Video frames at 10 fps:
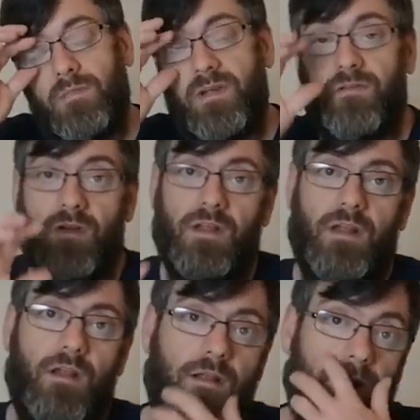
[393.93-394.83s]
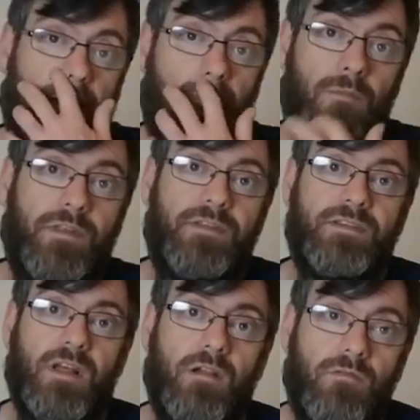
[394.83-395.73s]
Give it a little clean with
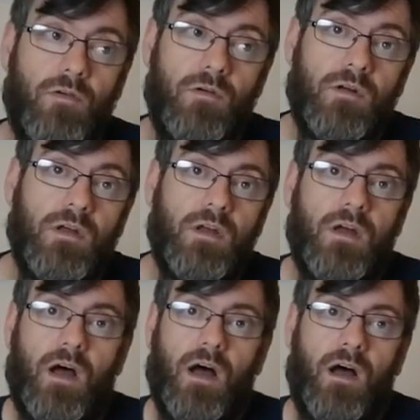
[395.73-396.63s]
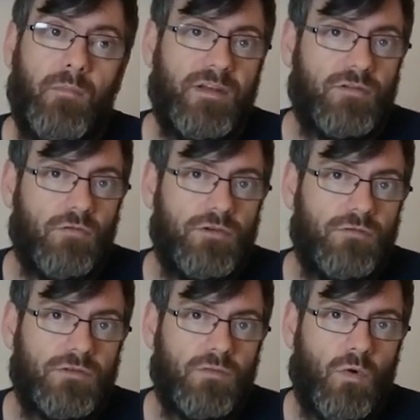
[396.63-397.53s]
silver. I don't
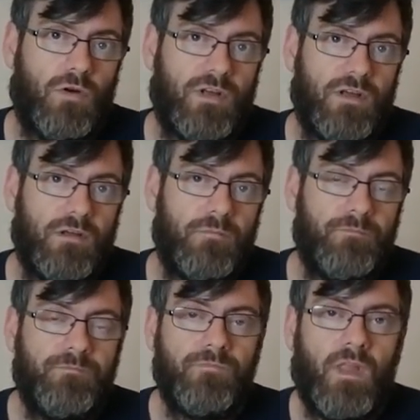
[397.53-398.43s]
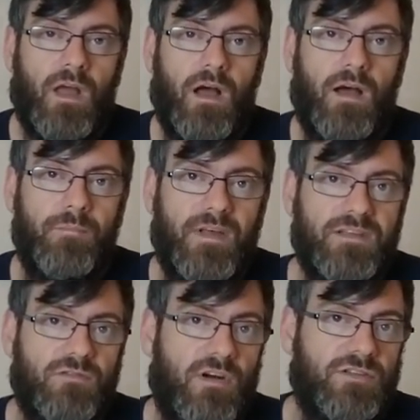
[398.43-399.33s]
use the wadding, that
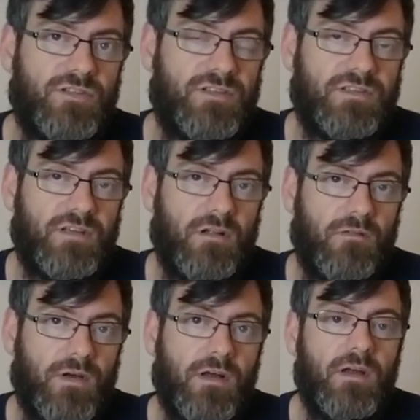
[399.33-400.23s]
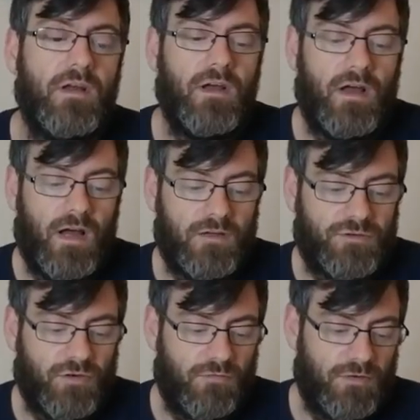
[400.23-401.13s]
scratches your silver. I'll
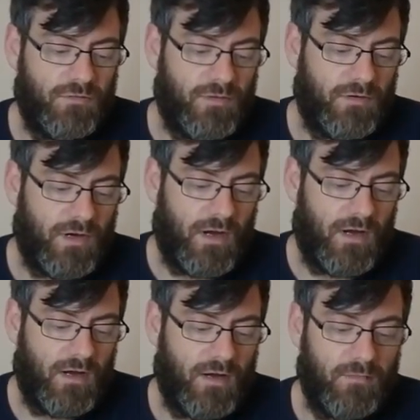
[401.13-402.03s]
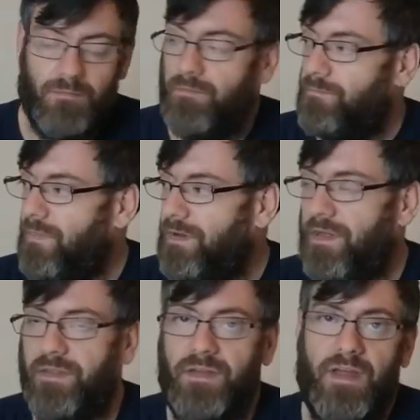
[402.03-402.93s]
show you
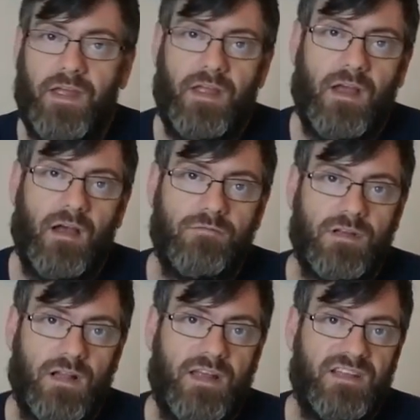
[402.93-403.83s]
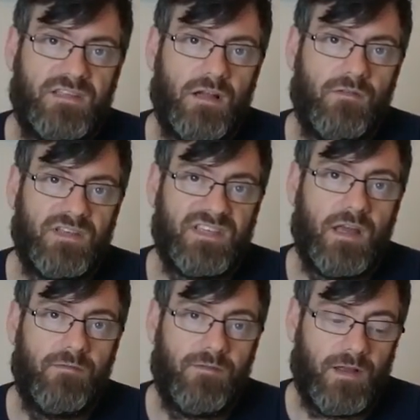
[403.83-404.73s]
another day how to clean silver
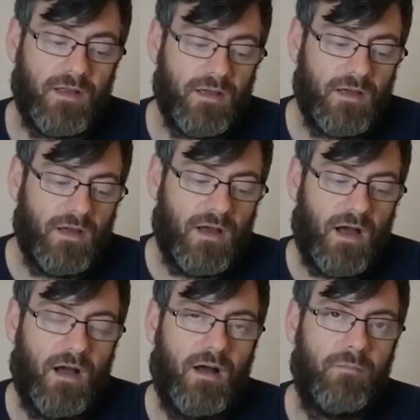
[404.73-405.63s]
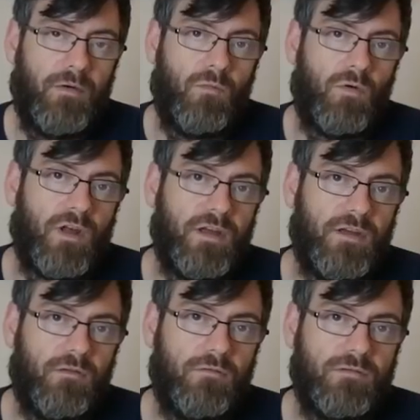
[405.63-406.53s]
safely, but what I
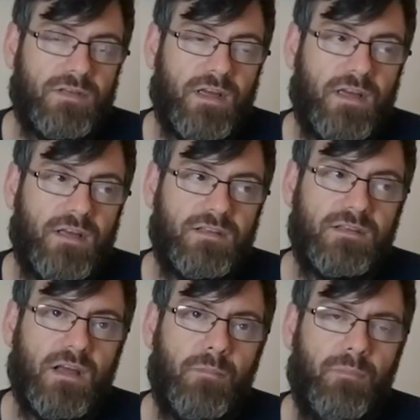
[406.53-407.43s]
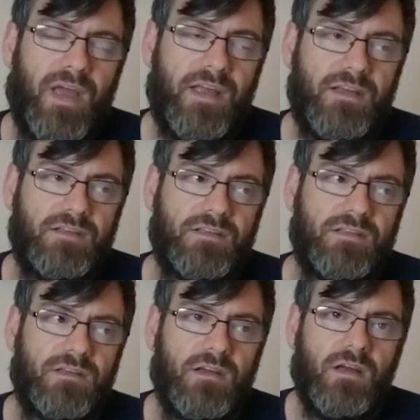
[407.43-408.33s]
use is a paste.